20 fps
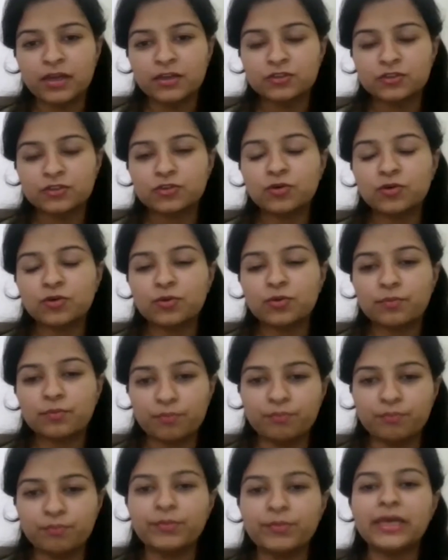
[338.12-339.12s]
So
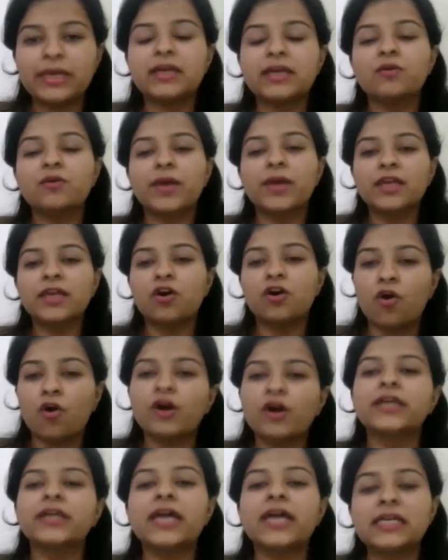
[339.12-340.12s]
make a very
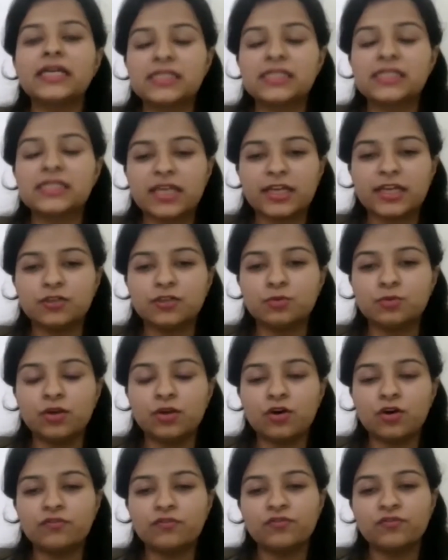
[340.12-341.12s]
organized schedule
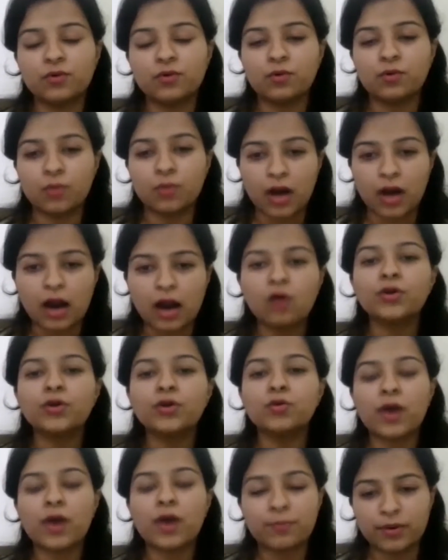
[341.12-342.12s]
of how
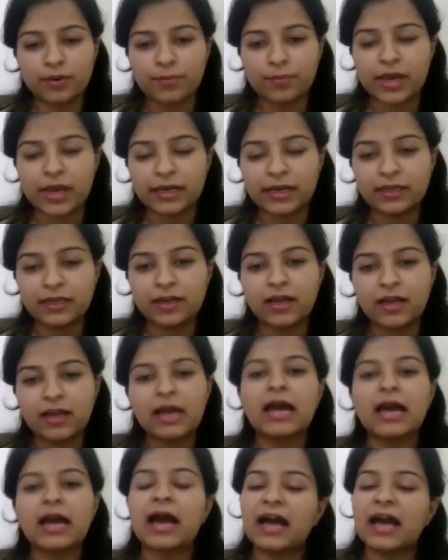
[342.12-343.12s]
you are preparing.
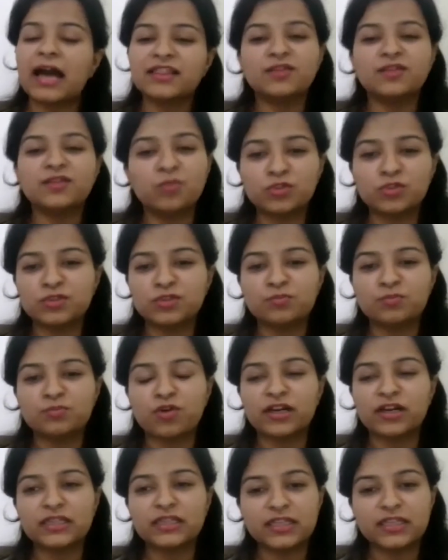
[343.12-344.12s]
And the most
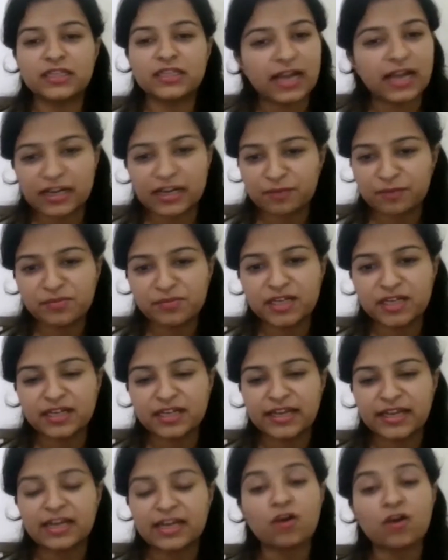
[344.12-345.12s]
important thing, I'll repeat
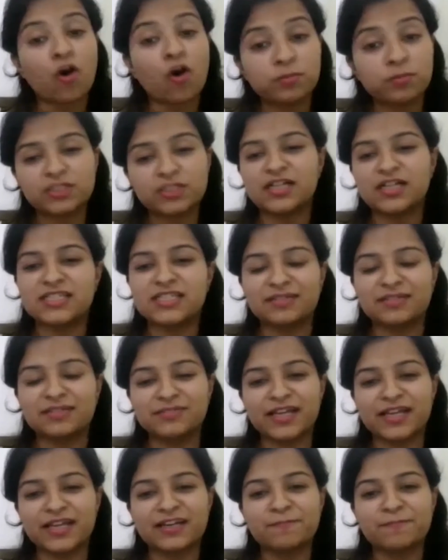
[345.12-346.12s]
again, optional
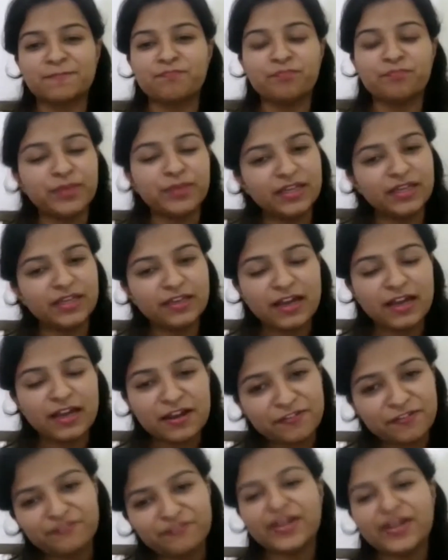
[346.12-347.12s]
subject. Be
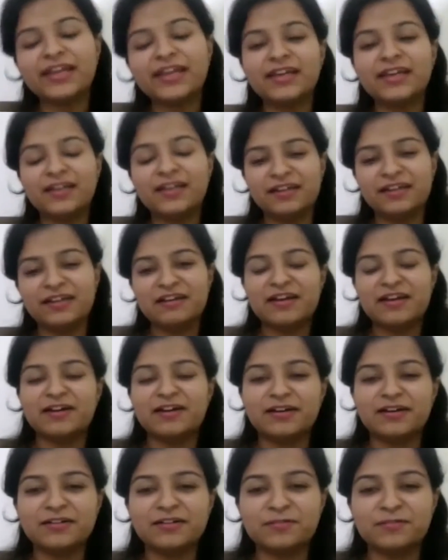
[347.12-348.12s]
very
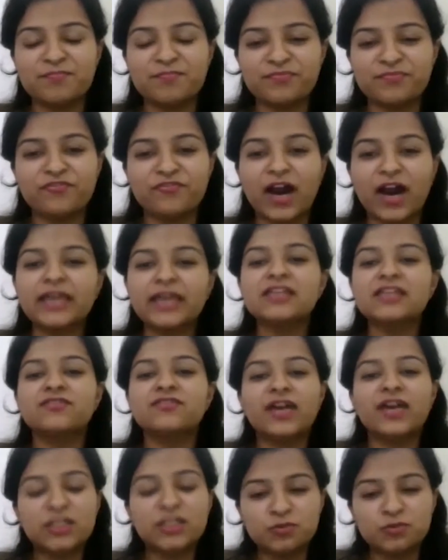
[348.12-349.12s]
wise
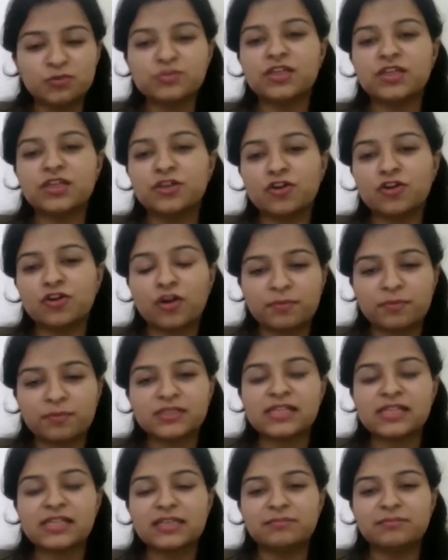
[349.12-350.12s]
while choosing your
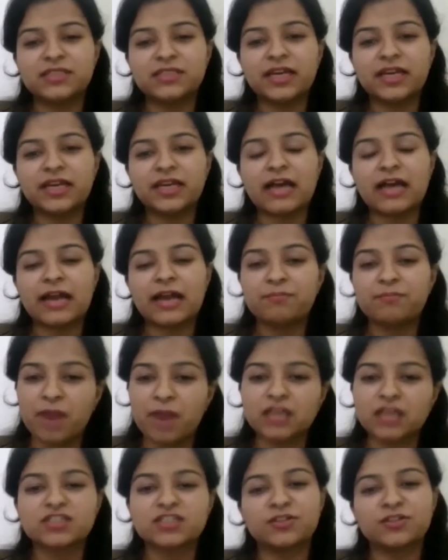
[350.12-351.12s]
optional subject and
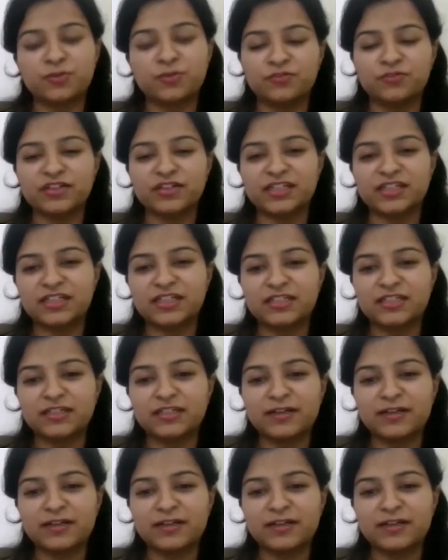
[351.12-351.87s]
master over it.